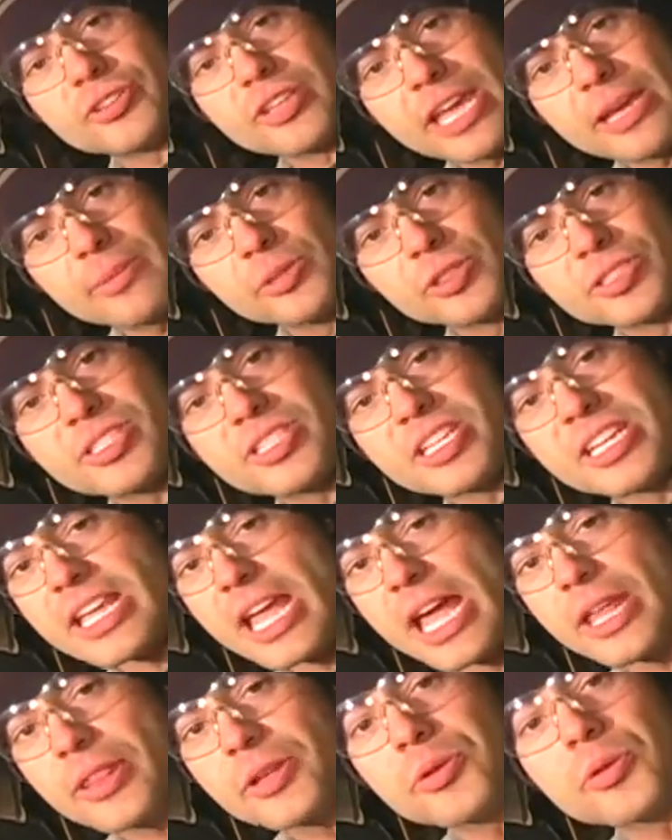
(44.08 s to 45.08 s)
cables
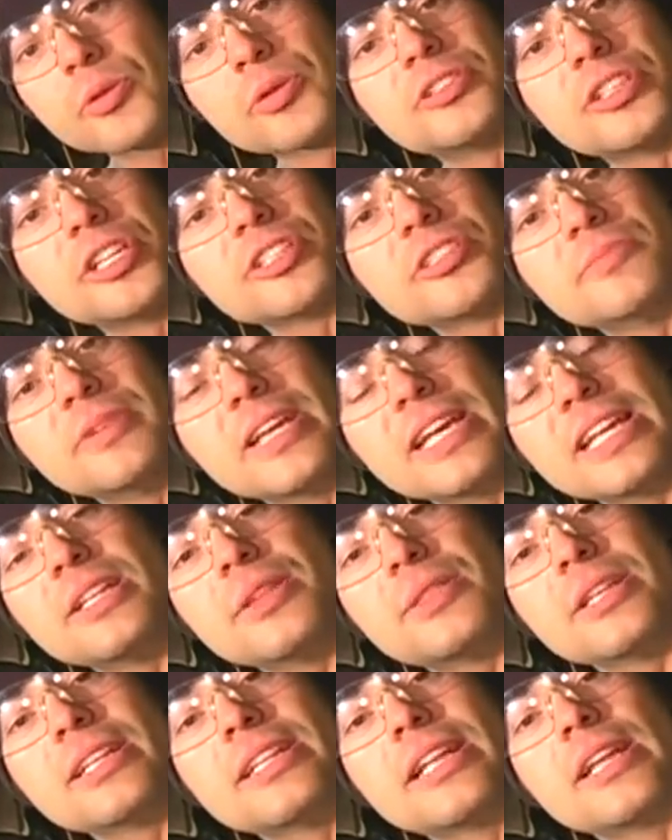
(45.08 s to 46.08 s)
together or touch them to
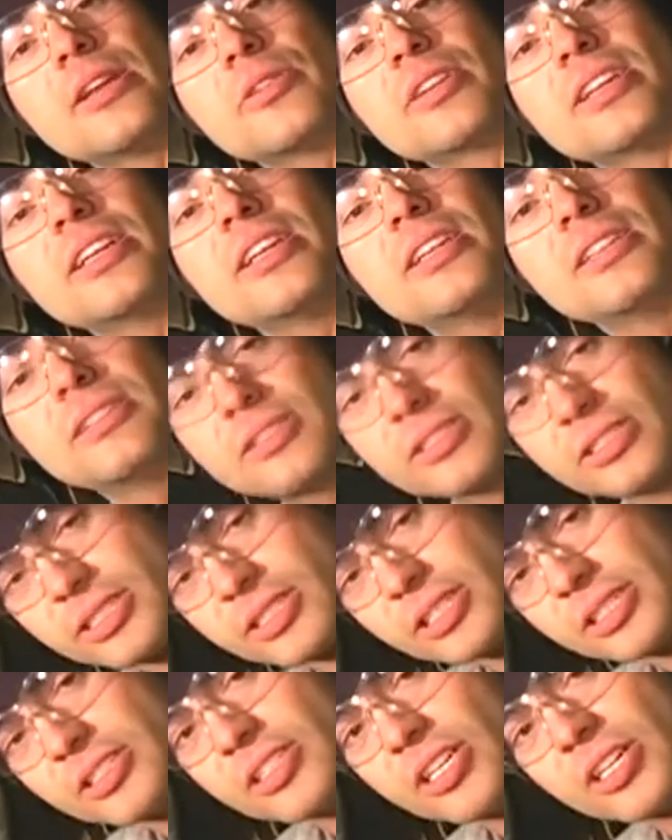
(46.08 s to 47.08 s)
anything that'll
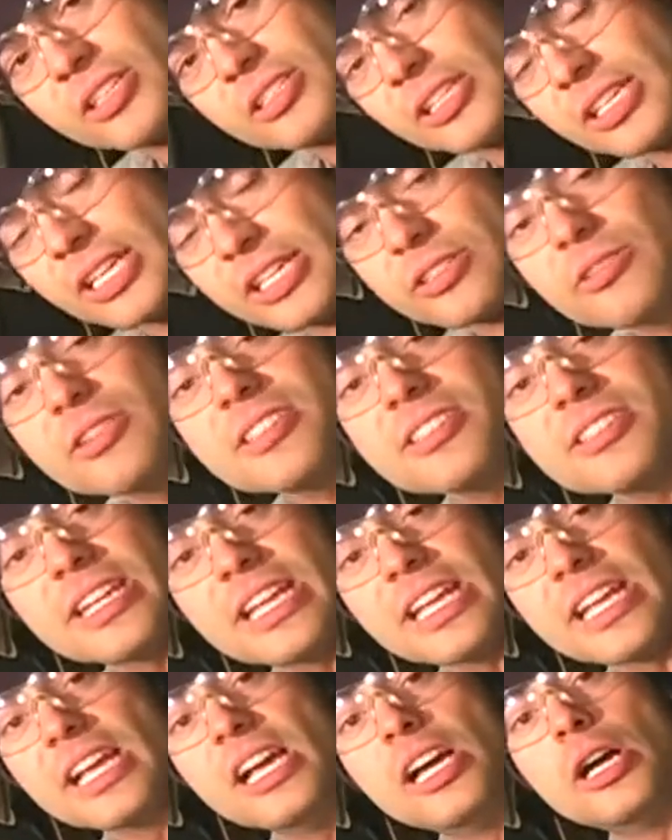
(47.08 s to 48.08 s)
conduct
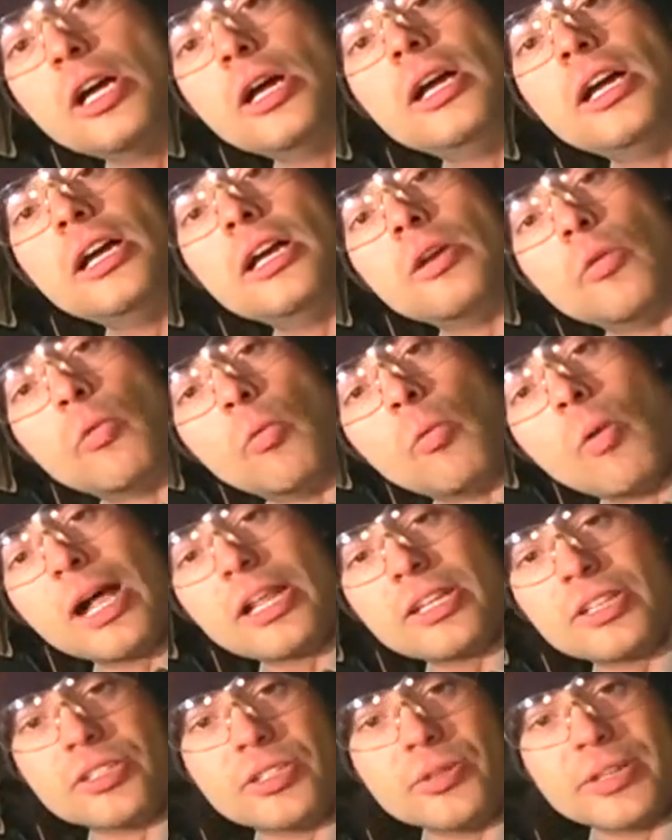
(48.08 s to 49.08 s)
electricity
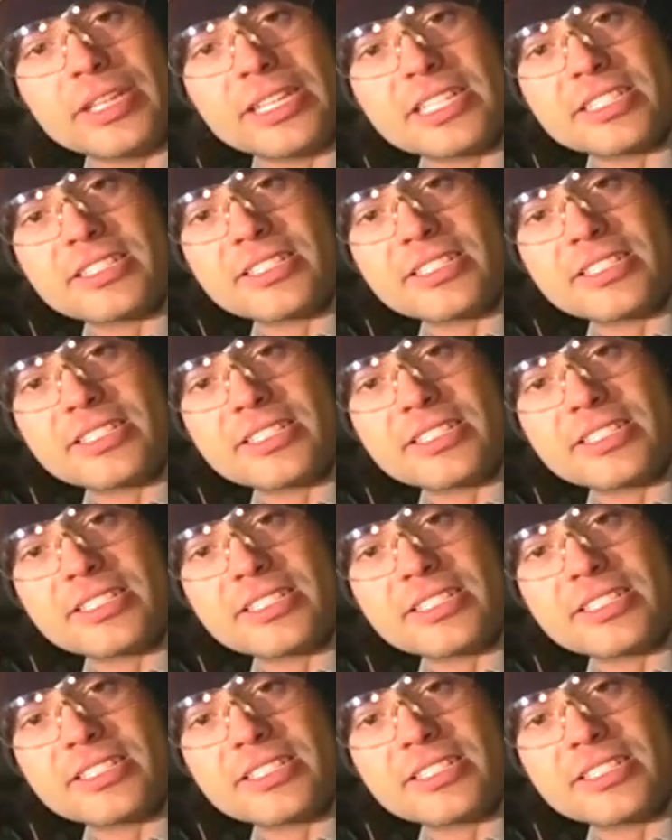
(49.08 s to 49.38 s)
while you're doing this